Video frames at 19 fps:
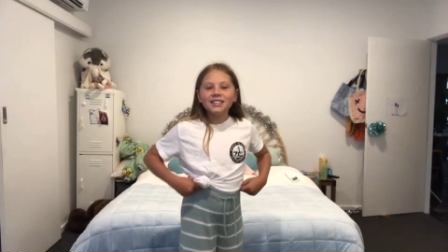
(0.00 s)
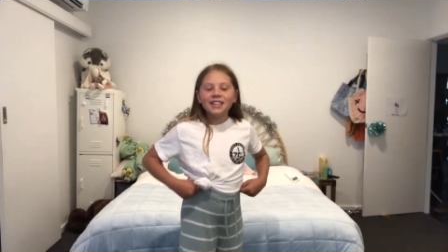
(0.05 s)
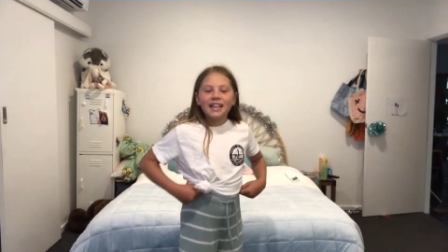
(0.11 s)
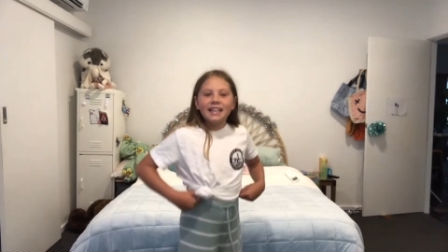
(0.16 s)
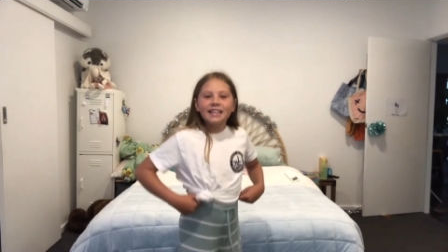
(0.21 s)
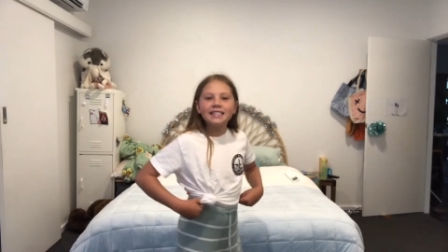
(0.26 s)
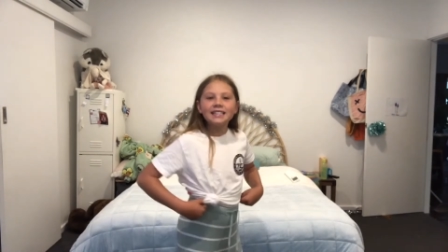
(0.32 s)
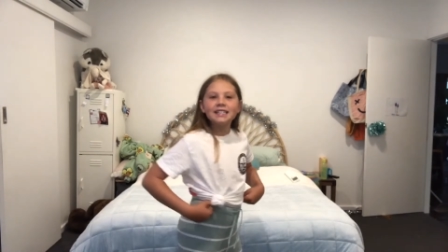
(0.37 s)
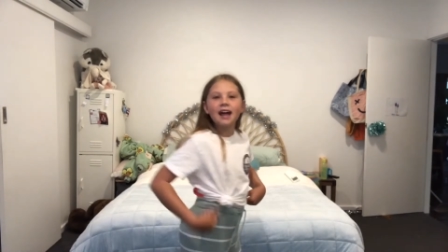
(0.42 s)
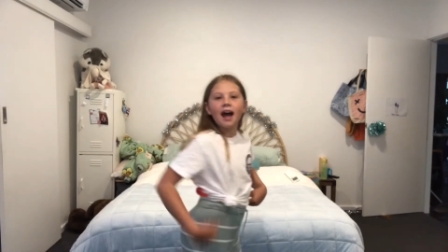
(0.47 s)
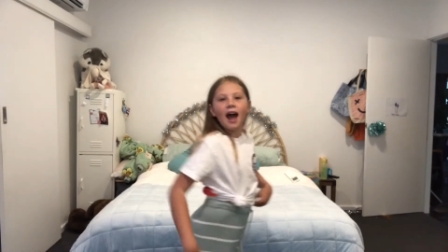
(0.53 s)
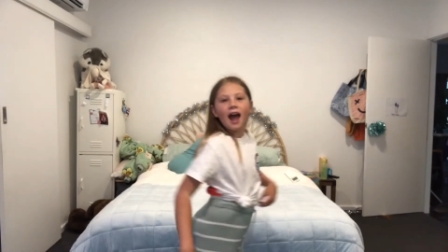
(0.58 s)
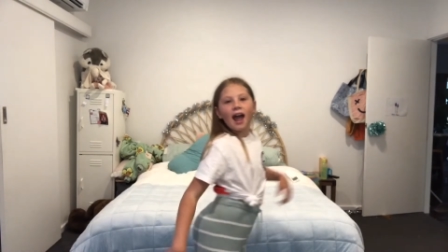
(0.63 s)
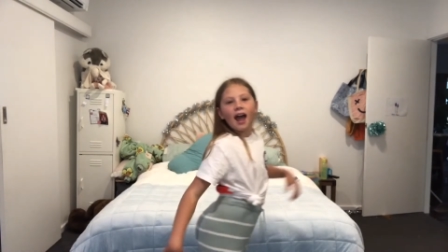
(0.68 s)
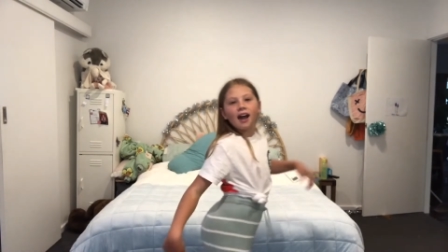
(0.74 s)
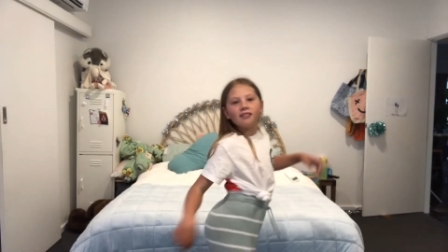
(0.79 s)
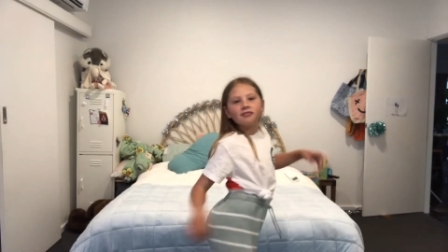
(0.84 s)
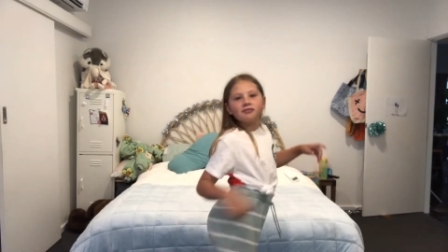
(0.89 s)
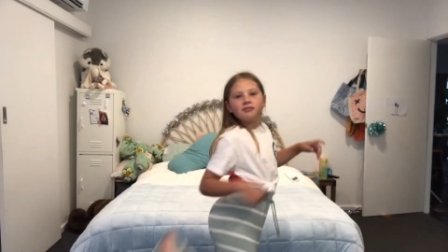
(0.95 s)
dressed. I
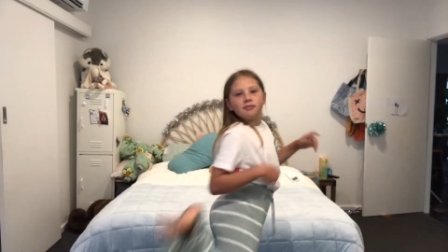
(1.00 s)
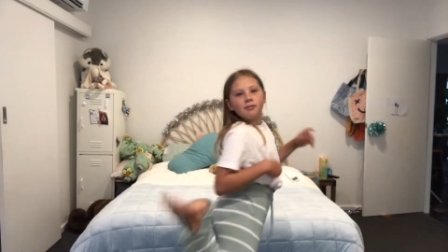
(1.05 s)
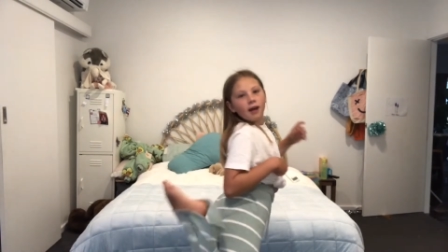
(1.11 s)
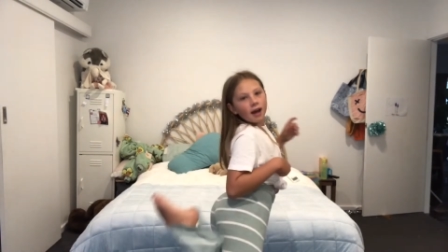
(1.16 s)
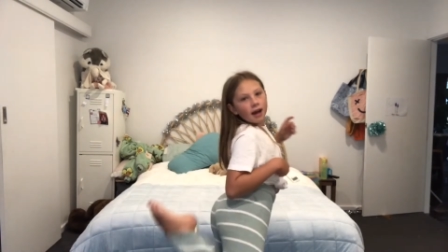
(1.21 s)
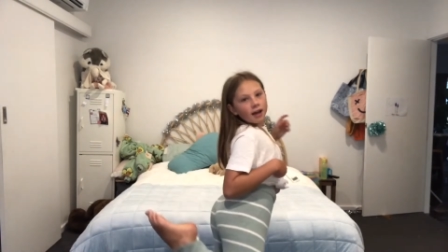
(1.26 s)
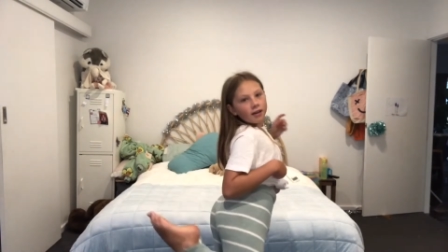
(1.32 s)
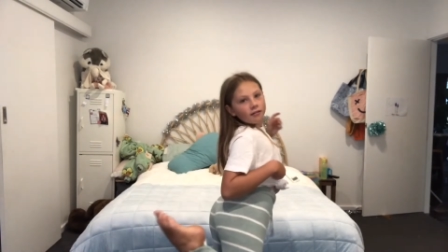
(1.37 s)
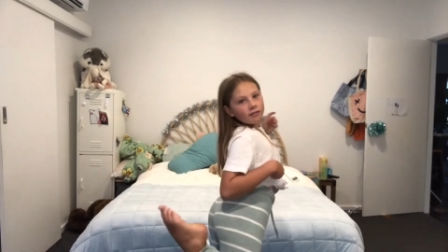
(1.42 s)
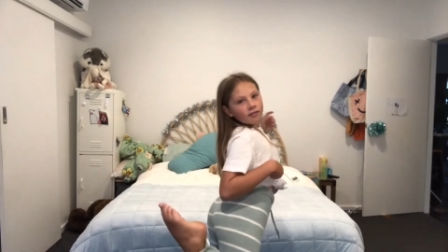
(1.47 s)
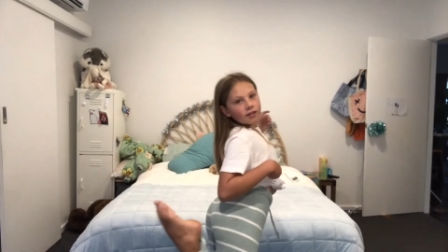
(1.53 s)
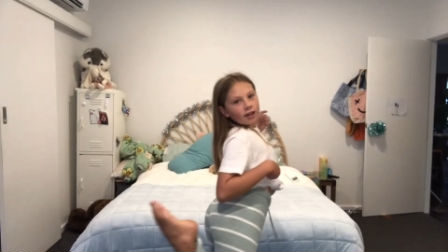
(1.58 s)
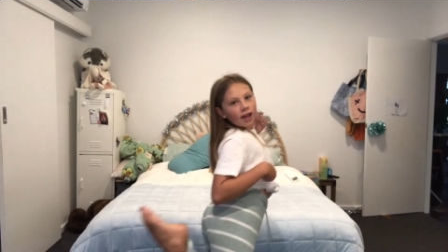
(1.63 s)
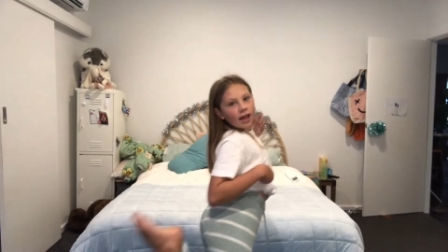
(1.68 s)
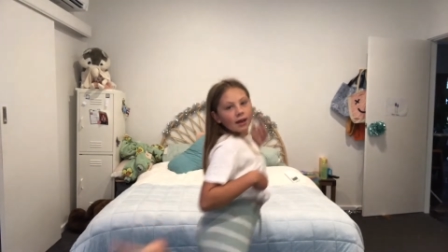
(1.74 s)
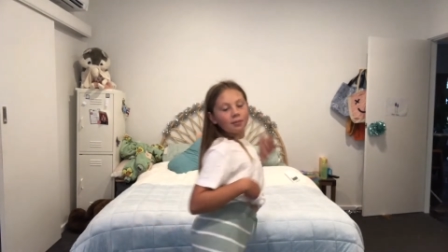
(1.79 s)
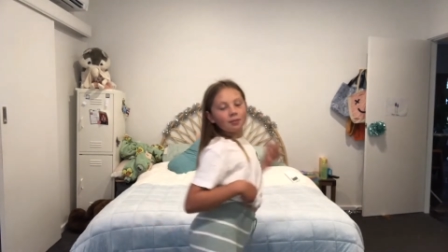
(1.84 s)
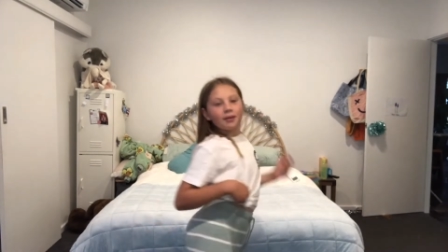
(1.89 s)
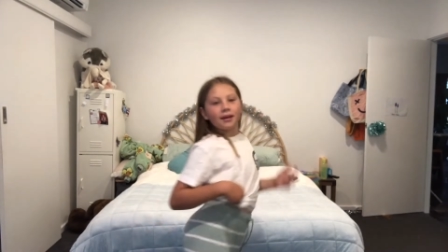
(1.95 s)
have my
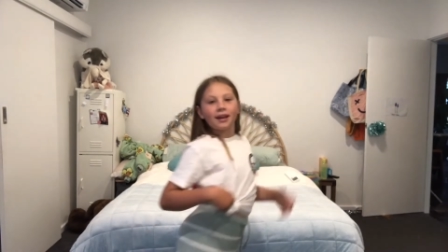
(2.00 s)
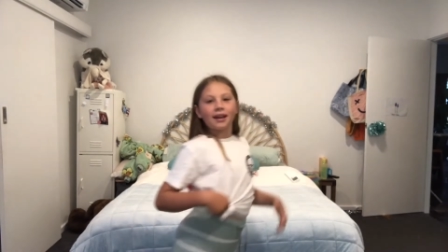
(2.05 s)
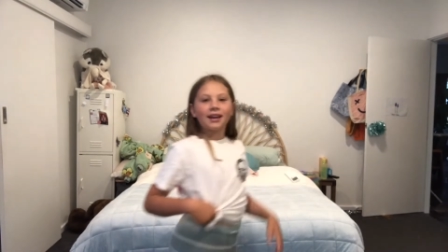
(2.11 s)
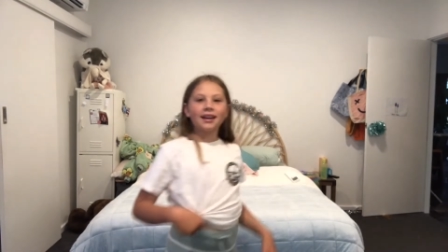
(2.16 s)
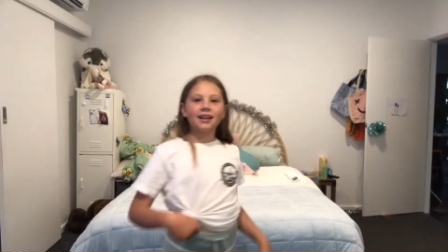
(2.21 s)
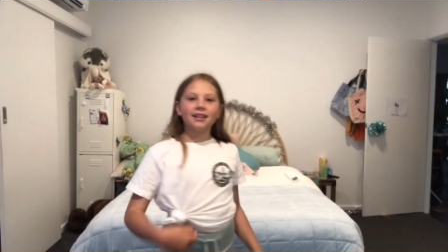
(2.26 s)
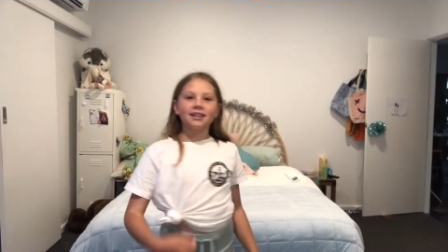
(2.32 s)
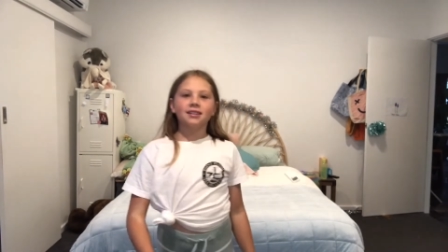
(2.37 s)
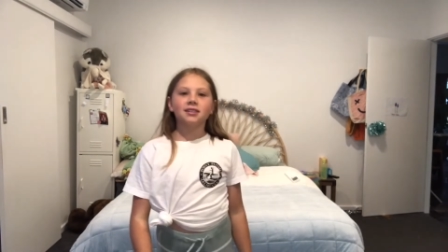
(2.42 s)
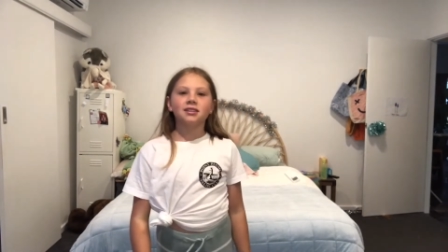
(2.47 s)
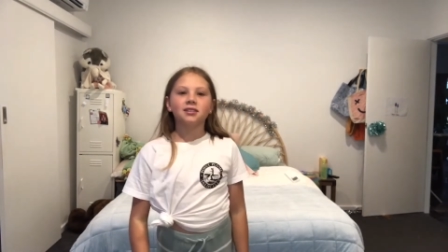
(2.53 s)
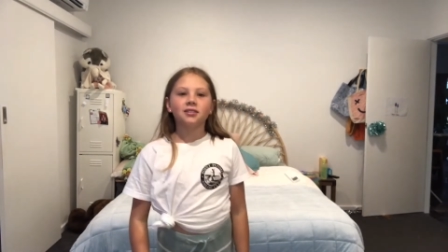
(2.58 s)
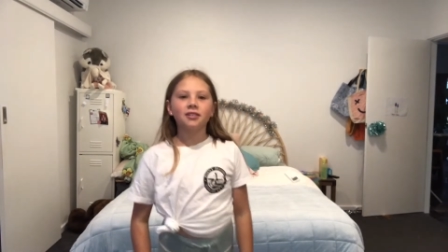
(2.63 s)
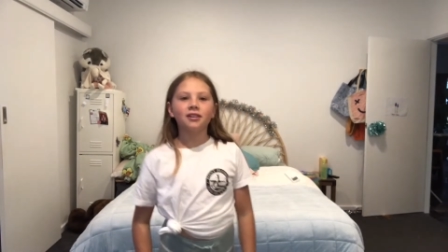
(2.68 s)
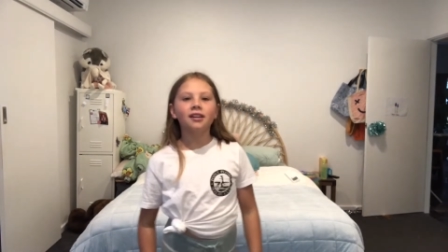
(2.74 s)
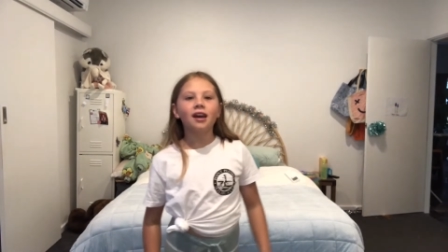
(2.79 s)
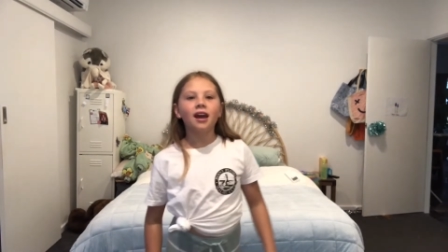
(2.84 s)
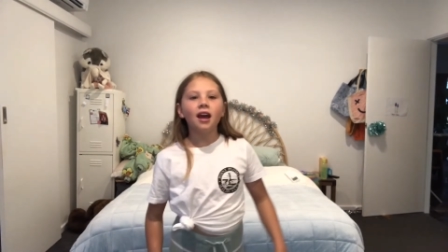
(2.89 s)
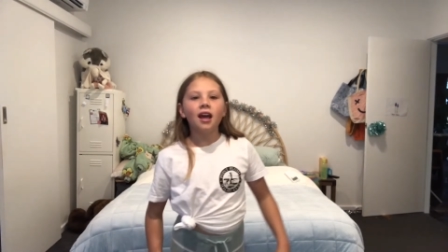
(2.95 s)
flared pants
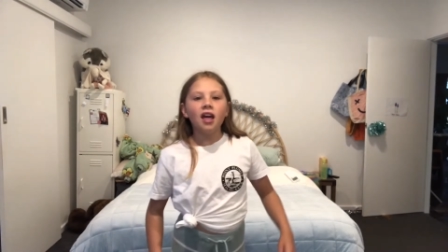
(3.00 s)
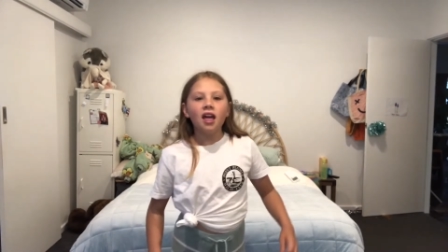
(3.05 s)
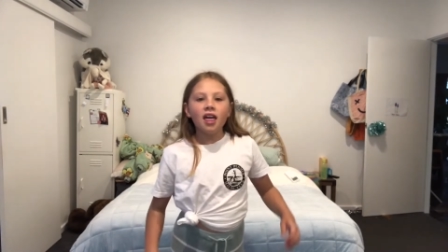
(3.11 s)
on